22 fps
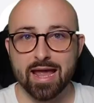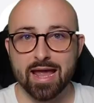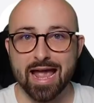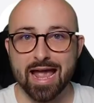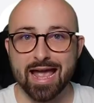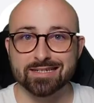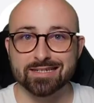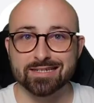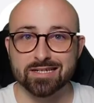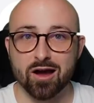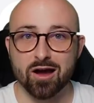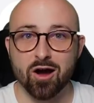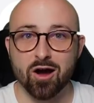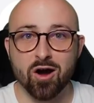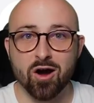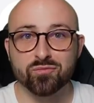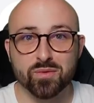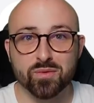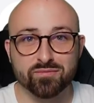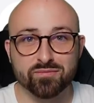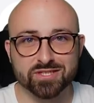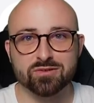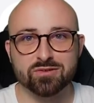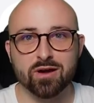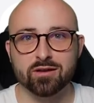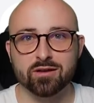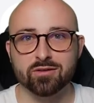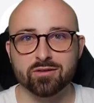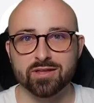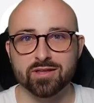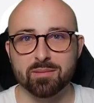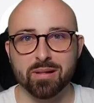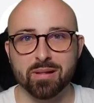and after we've
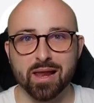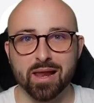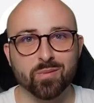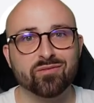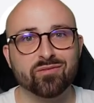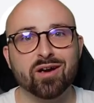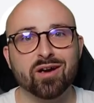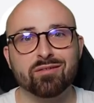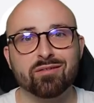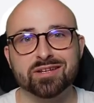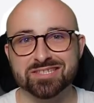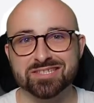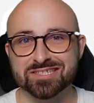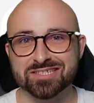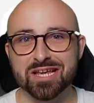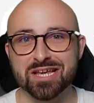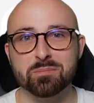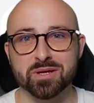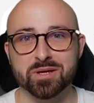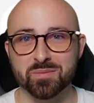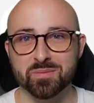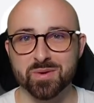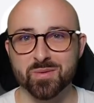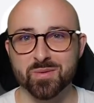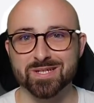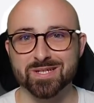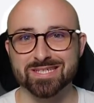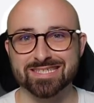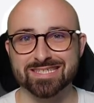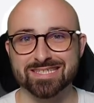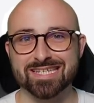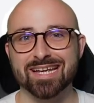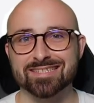decided on that plan, we're very stubborn and we want
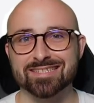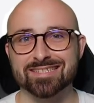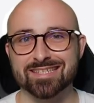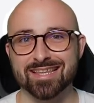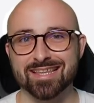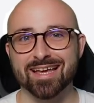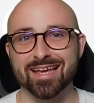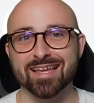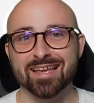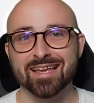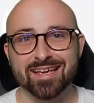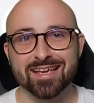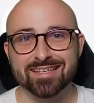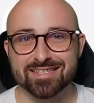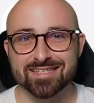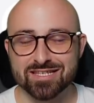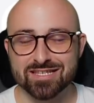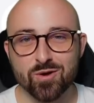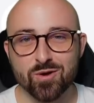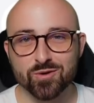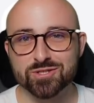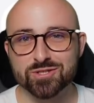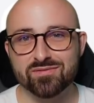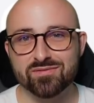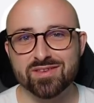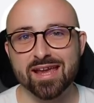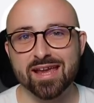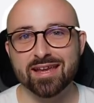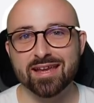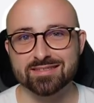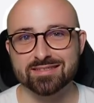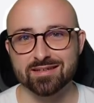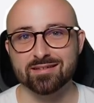to stick to that. So there's lots of
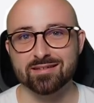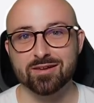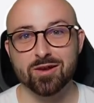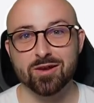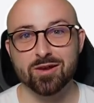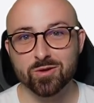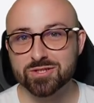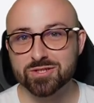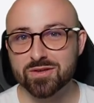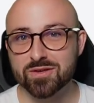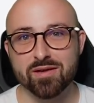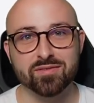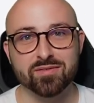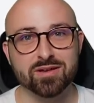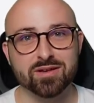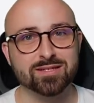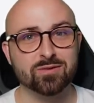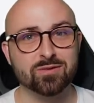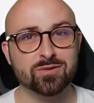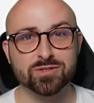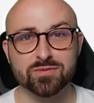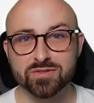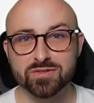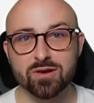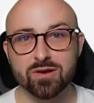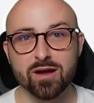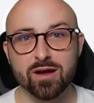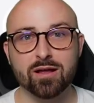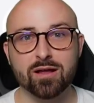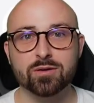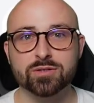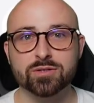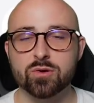data, lots of evidence, lots of
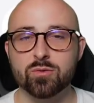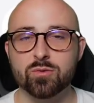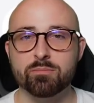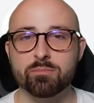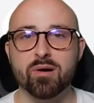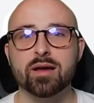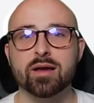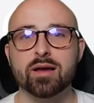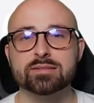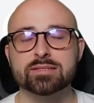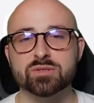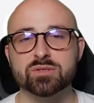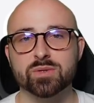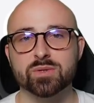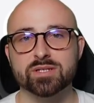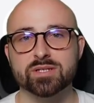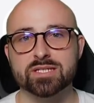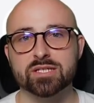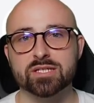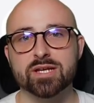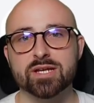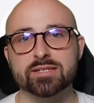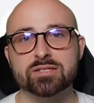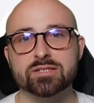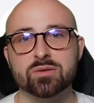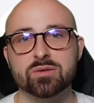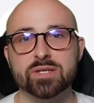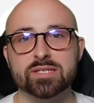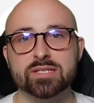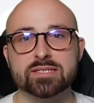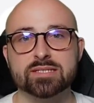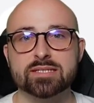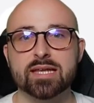psychological biases which suggest that
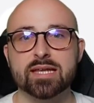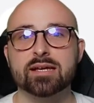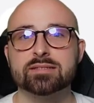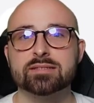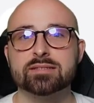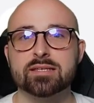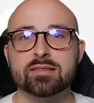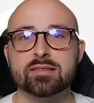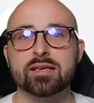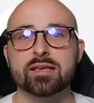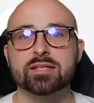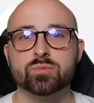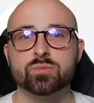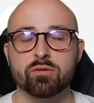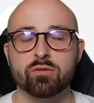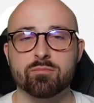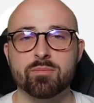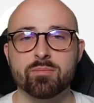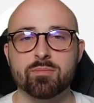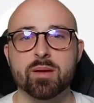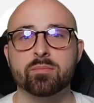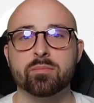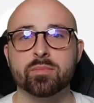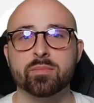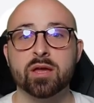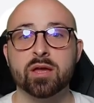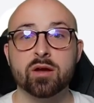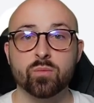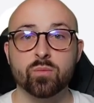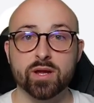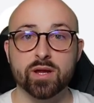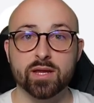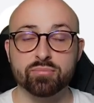we stick to things
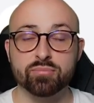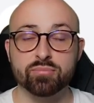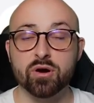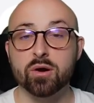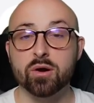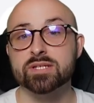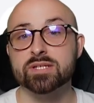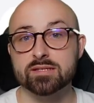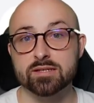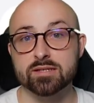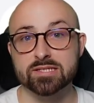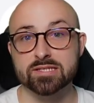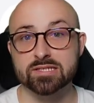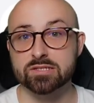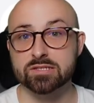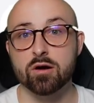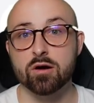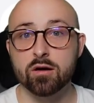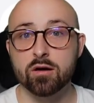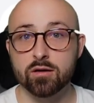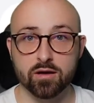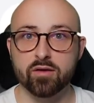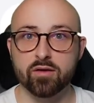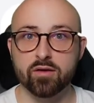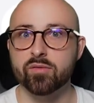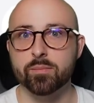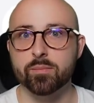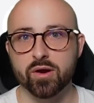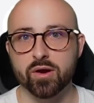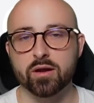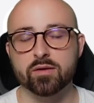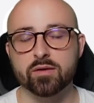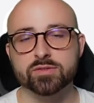we process at the start of a
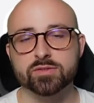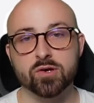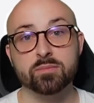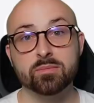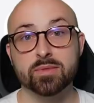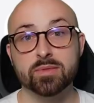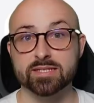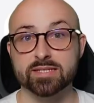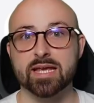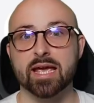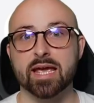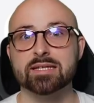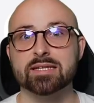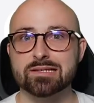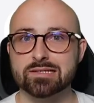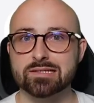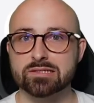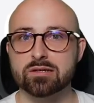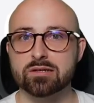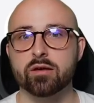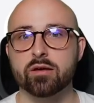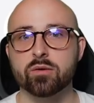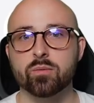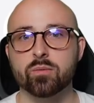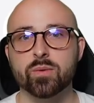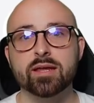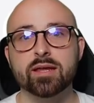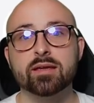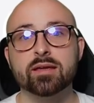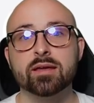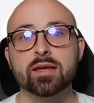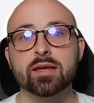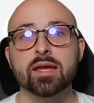period of time, in this case at the start of the
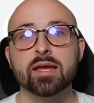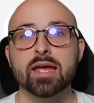week,